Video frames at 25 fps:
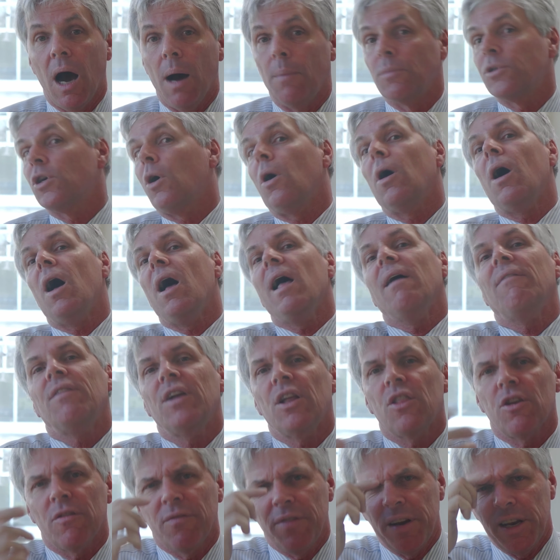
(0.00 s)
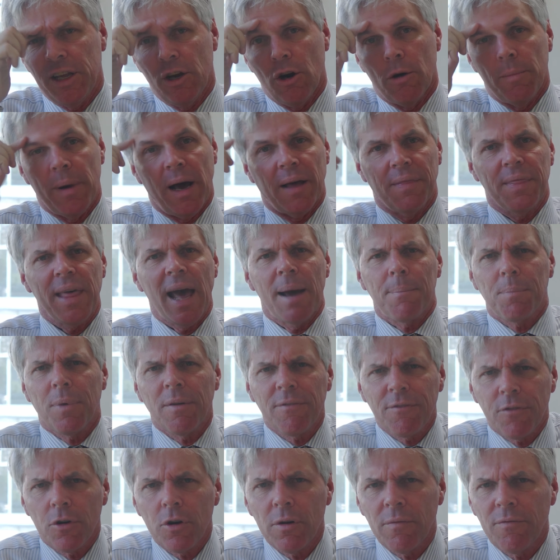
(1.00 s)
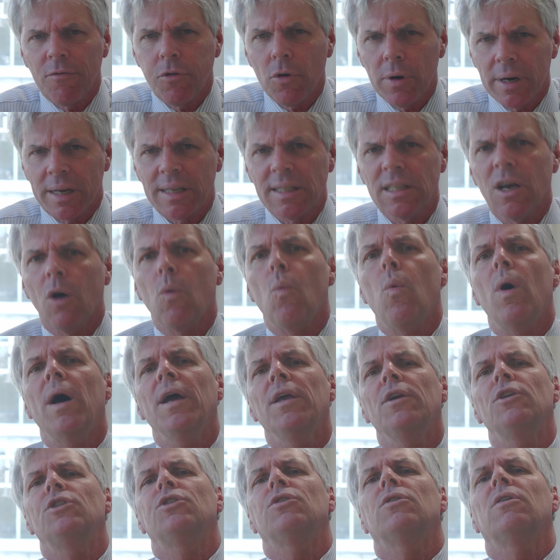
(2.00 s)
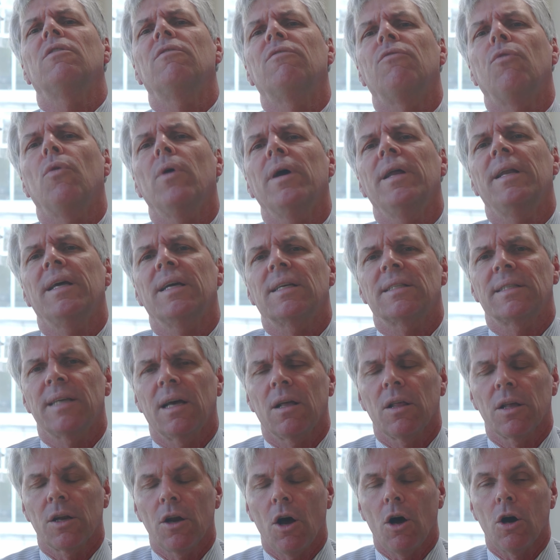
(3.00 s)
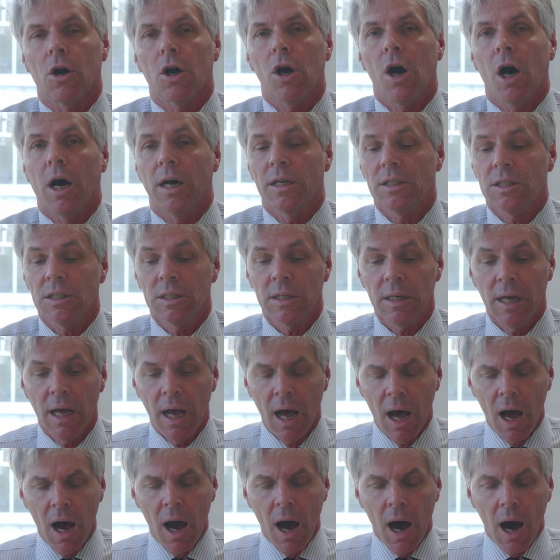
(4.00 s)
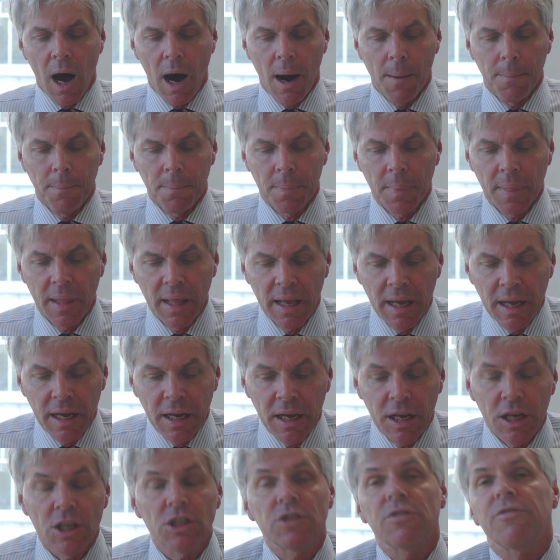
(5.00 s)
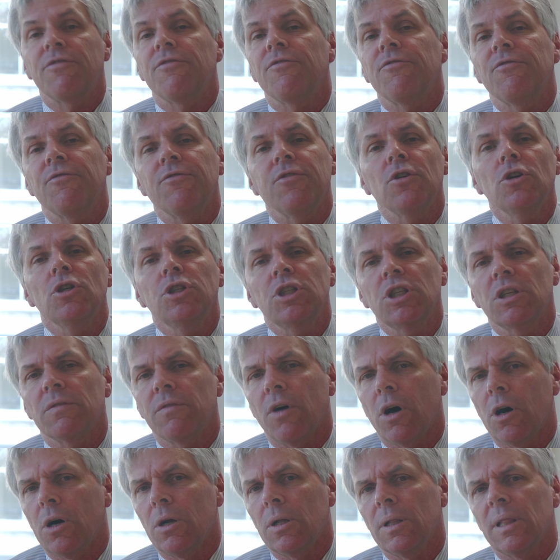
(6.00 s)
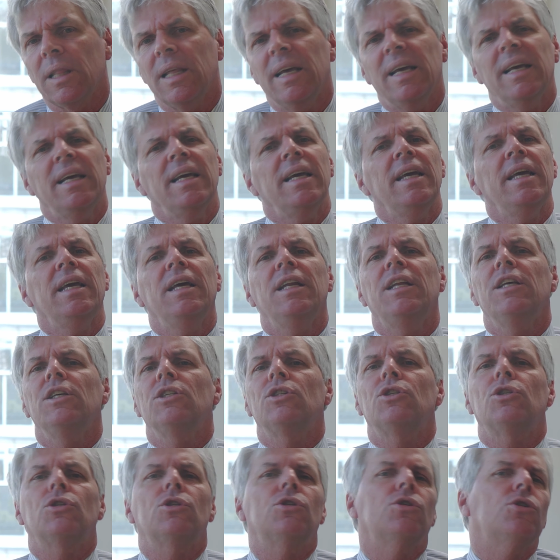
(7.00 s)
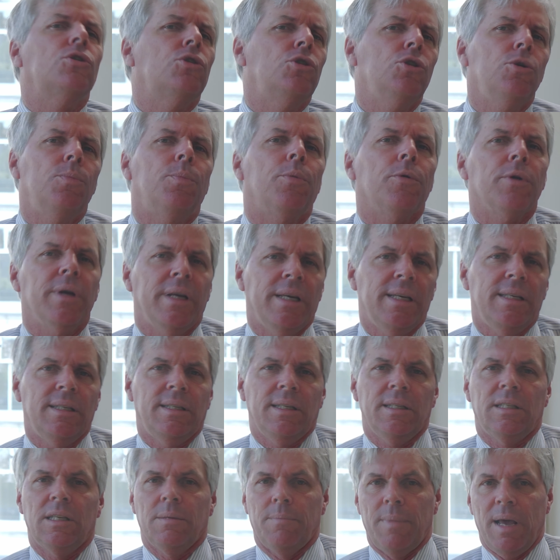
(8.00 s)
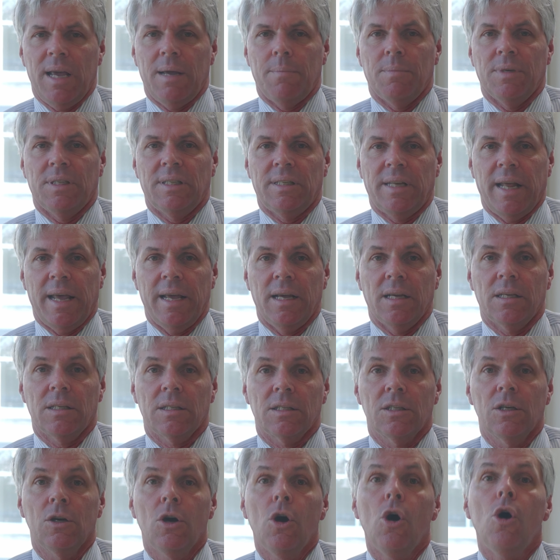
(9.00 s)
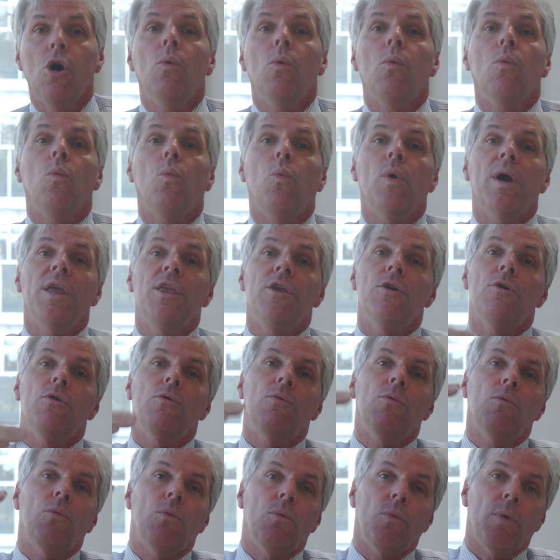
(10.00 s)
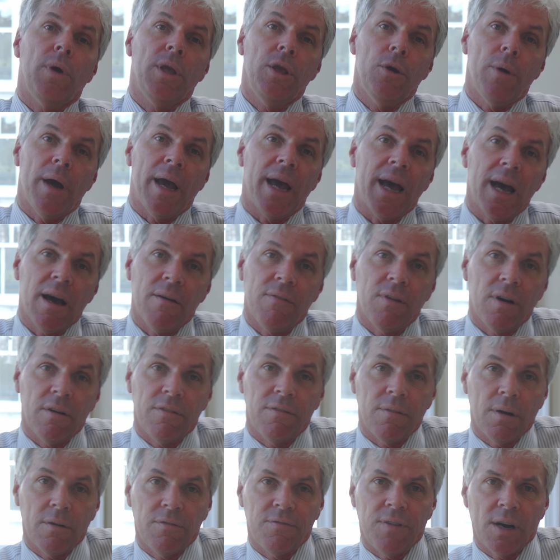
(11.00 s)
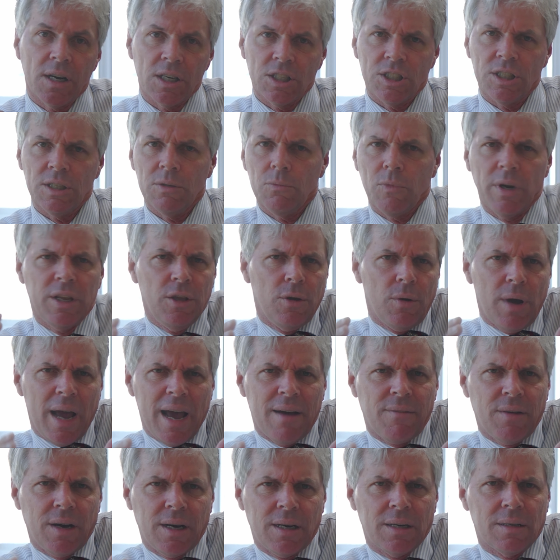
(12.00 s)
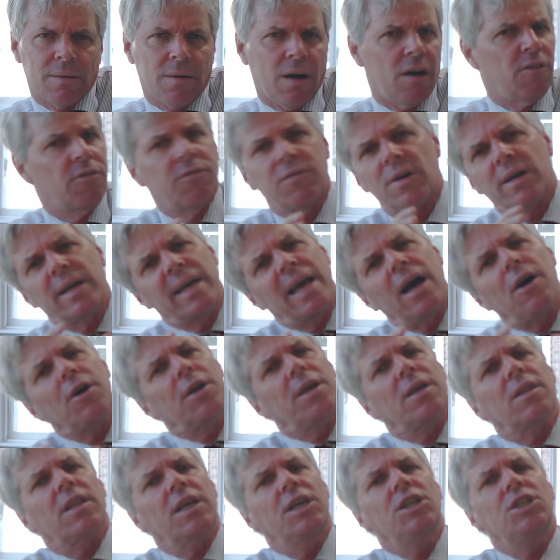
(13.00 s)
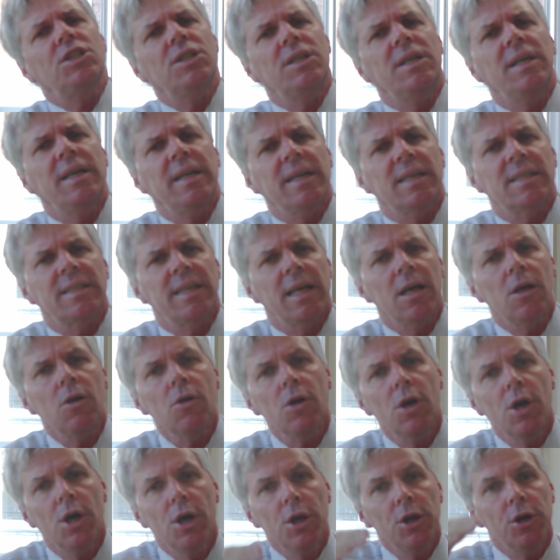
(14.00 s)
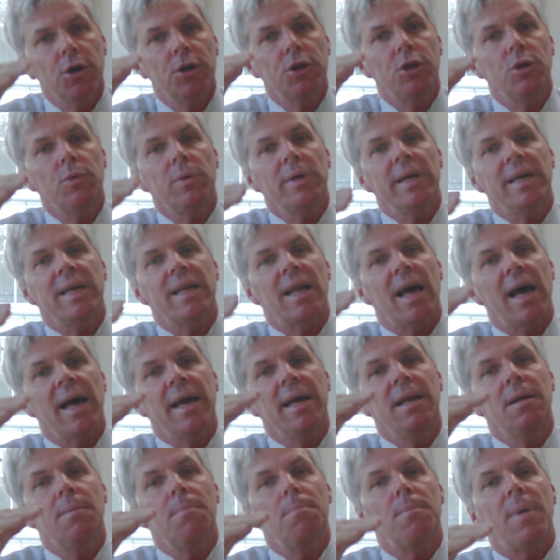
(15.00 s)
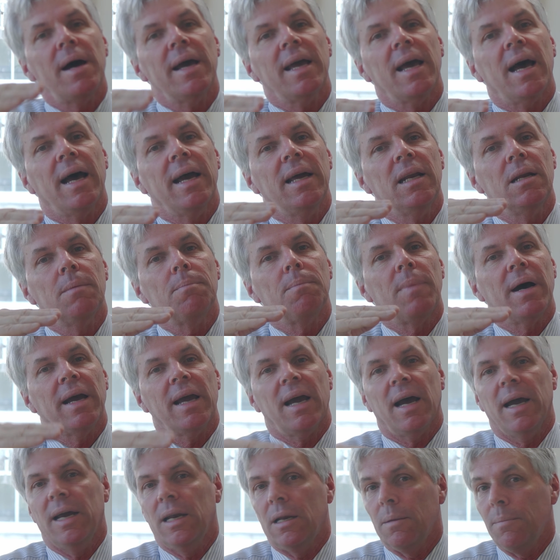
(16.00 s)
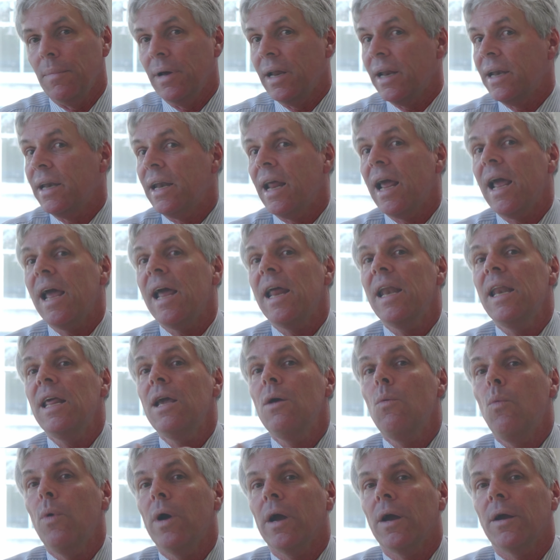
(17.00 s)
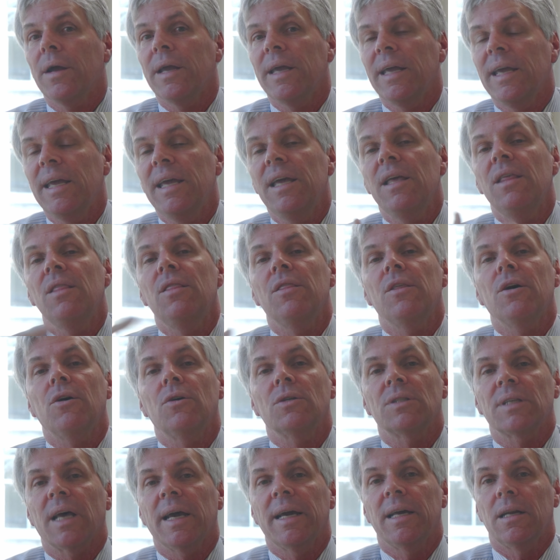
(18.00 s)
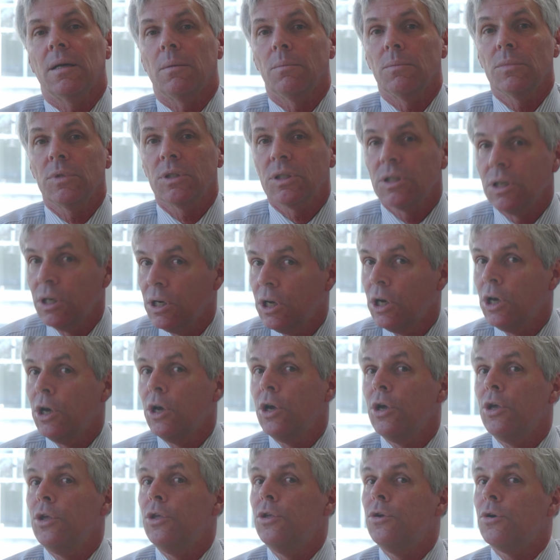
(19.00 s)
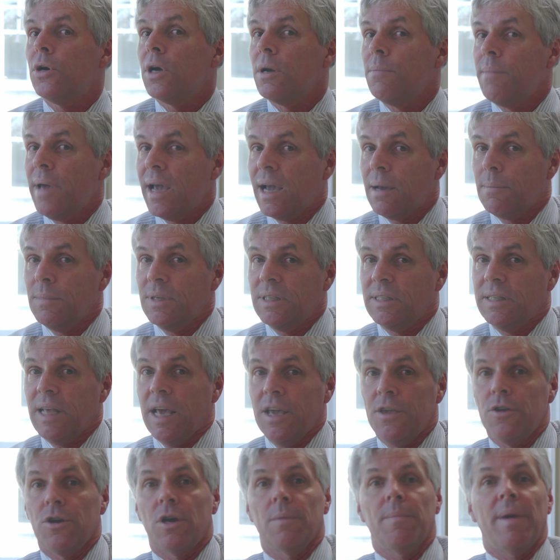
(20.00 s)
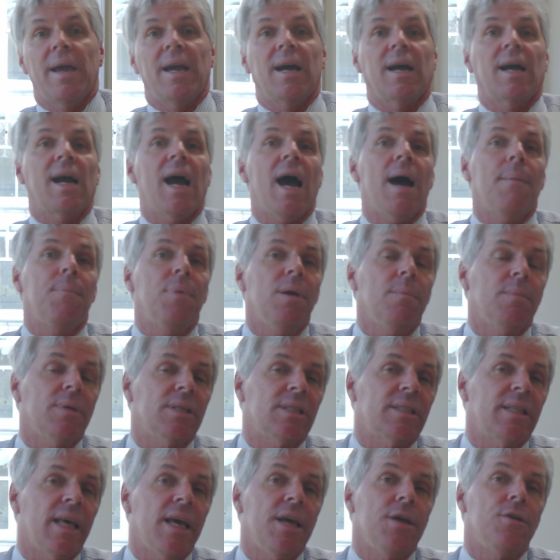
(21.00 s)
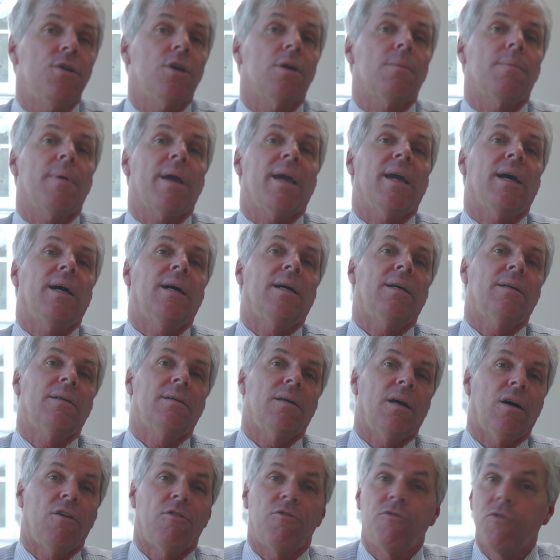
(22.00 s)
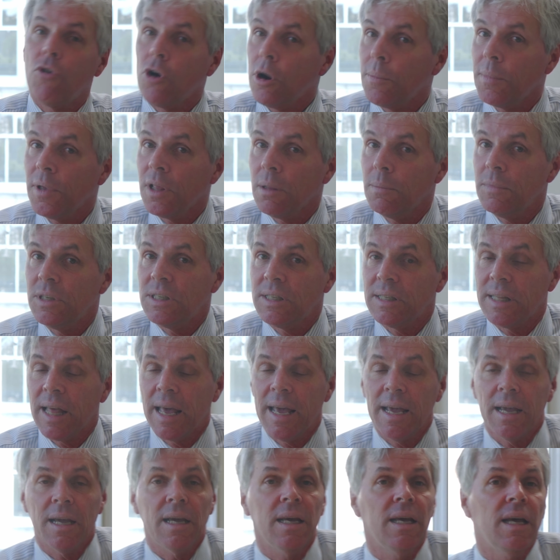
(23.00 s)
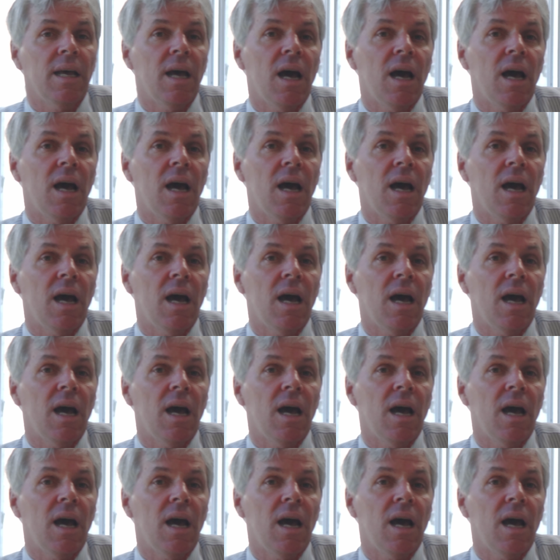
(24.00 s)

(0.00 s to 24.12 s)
So I'll have another video about that. But for Excel, why you should avoid Excel at all costs is, first of all, it is super easy to make mistakes. When you have a function, when you have a calculation in Excel, you're doing it item by item by item. And anywhere in those items, you can make a mistake. You can make a copy mistake, you can make a formula mistake.